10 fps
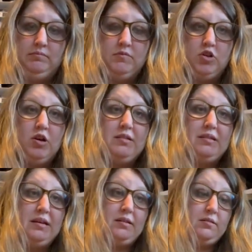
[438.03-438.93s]
Draw
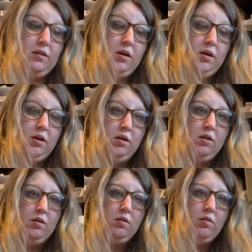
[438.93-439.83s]
6.
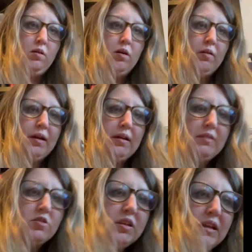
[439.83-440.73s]
Okay,
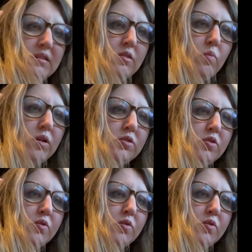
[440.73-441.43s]
actually, that's 1, 2,